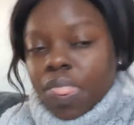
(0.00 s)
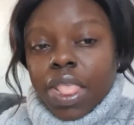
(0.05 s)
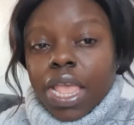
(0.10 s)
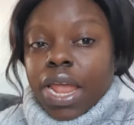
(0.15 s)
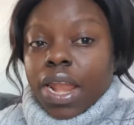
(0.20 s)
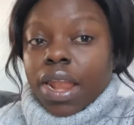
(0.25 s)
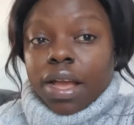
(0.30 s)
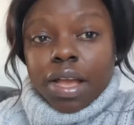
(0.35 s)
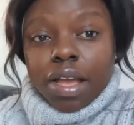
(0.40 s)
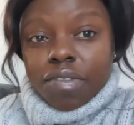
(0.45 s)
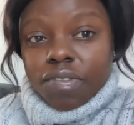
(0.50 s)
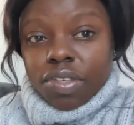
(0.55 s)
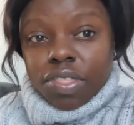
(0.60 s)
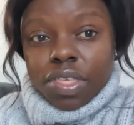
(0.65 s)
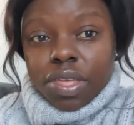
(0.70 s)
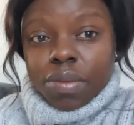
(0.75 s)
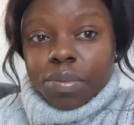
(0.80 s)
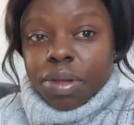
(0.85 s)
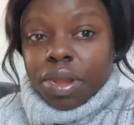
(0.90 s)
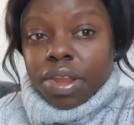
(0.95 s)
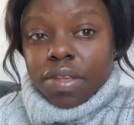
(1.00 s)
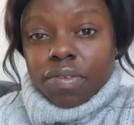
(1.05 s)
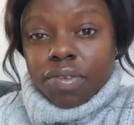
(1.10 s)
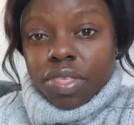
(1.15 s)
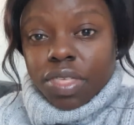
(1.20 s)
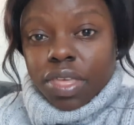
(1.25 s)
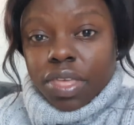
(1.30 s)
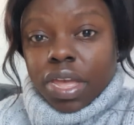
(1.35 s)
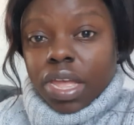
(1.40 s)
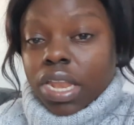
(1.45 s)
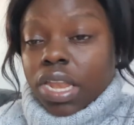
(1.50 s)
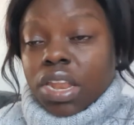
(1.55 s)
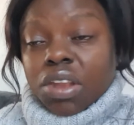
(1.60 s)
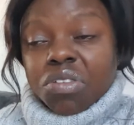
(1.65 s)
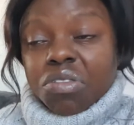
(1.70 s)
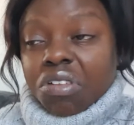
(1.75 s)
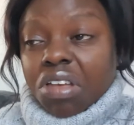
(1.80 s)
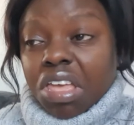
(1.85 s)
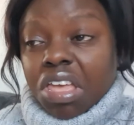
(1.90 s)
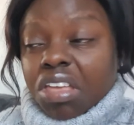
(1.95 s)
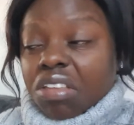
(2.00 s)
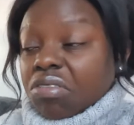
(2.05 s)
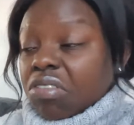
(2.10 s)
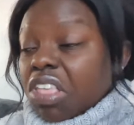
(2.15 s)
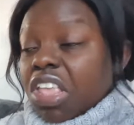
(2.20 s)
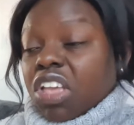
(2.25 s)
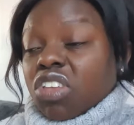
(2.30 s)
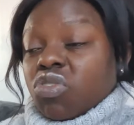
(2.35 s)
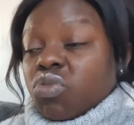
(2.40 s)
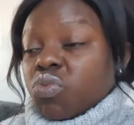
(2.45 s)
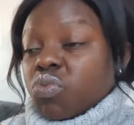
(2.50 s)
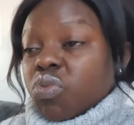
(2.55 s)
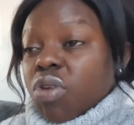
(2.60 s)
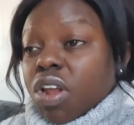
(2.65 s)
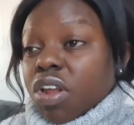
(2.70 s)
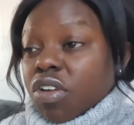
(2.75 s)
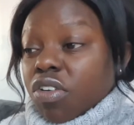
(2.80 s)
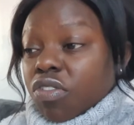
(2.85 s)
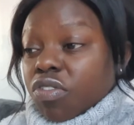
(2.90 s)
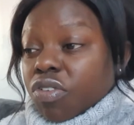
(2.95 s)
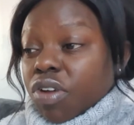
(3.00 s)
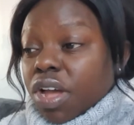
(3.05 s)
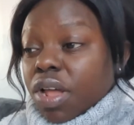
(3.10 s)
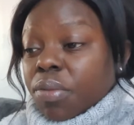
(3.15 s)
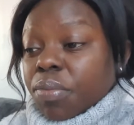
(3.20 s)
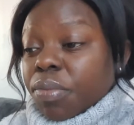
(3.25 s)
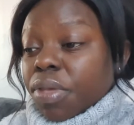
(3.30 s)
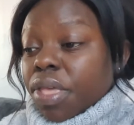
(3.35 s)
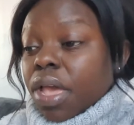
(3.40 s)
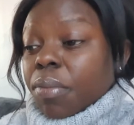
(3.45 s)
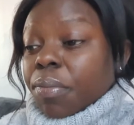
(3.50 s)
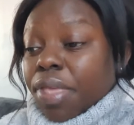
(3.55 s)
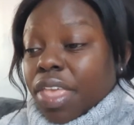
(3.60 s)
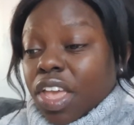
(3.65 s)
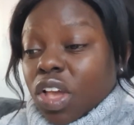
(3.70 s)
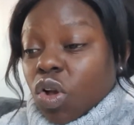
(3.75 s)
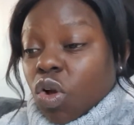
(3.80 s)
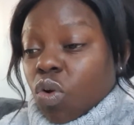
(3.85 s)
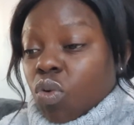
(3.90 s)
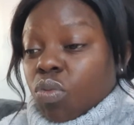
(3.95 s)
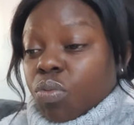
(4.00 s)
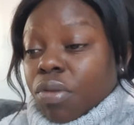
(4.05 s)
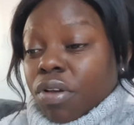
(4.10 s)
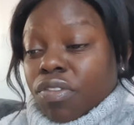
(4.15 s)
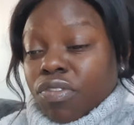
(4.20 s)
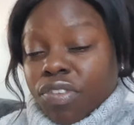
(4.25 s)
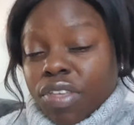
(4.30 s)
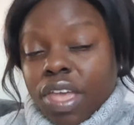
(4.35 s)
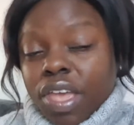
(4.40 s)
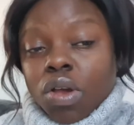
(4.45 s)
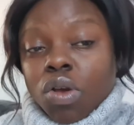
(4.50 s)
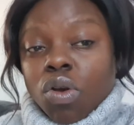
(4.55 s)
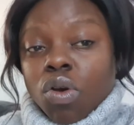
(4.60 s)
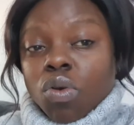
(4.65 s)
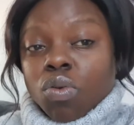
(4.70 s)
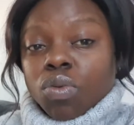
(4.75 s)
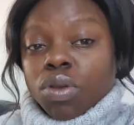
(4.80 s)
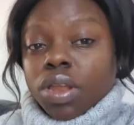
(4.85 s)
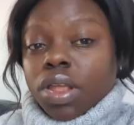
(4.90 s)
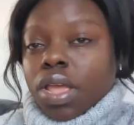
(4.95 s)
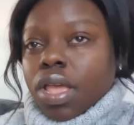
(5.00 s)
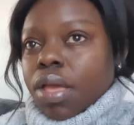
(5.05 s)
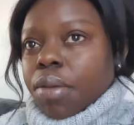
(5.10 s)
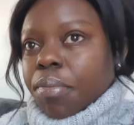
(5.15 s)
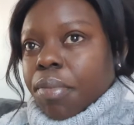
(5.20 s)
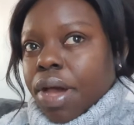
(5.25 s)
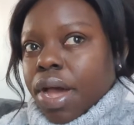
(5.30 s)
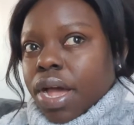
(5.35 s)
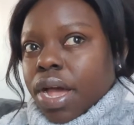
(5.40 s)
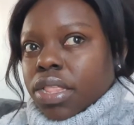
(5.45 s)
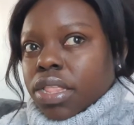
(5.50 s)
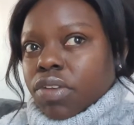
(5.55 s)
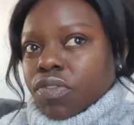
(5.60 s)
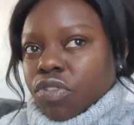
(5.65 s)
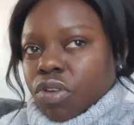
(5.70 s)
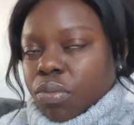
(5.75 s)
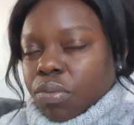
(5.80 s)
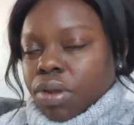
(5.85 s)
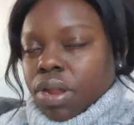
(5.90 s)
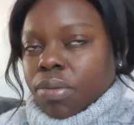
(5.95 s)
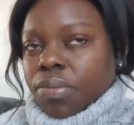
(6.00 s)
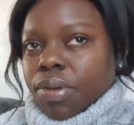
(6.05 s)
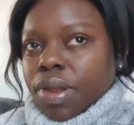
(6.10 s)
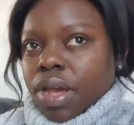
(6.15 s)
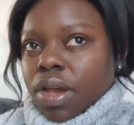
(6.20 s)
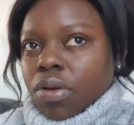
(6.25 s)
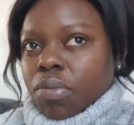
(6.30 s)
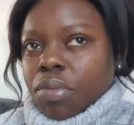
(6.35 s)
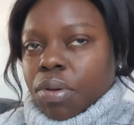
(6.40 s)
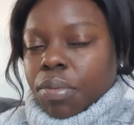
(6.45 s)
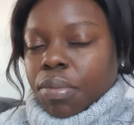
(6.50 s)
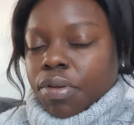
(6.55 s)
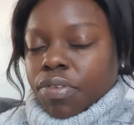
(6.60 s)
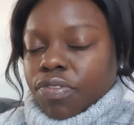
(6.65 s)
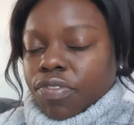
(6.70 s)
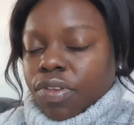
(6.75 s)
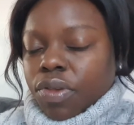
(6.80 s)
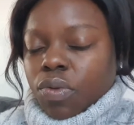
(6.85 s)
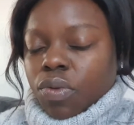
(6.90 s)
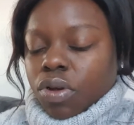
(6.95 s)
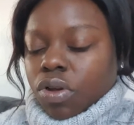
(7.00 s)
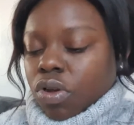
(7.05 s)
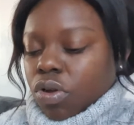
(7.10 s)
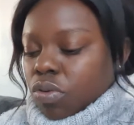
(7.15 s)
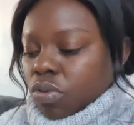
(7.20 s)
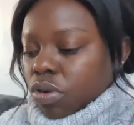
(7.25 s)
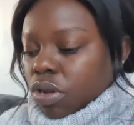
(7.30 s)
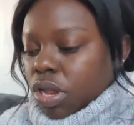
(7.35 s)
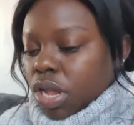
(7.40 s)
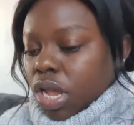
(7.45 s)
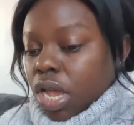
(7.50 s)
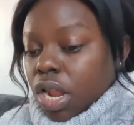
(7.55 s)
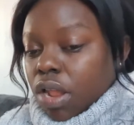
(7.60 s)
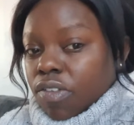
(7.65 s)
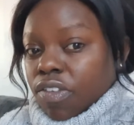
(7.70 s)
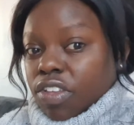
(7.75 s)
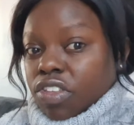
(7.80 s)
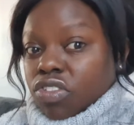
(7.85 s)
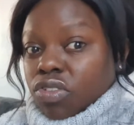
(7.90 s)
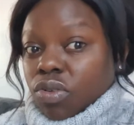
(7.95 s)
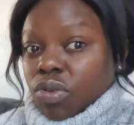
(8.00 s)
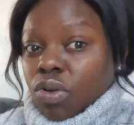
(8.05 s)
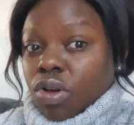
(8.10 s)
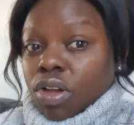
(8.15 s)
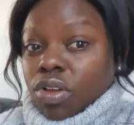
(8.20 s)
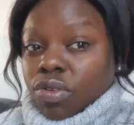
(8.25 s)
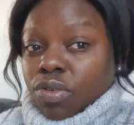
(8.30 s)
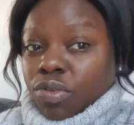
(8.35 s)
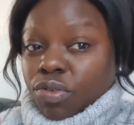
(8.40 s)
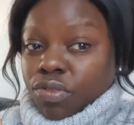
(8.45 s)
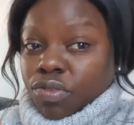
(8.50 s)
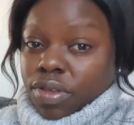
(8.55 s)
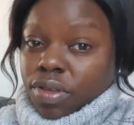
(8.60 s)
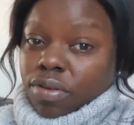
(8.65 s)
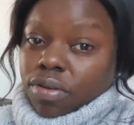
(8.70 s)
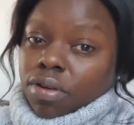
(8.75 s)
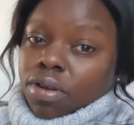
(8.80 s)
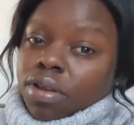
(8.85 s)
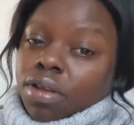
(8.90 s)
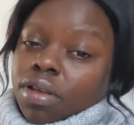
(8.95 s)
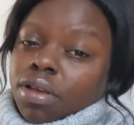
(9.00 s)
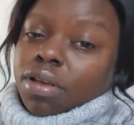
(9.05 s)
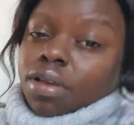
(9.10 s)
and I cover them and everything, and they don't care. They just run off. And me, I'm here cold, my feet are cold, my hands are warmed up now, but my feet were cold, and I've actually got a duvet on.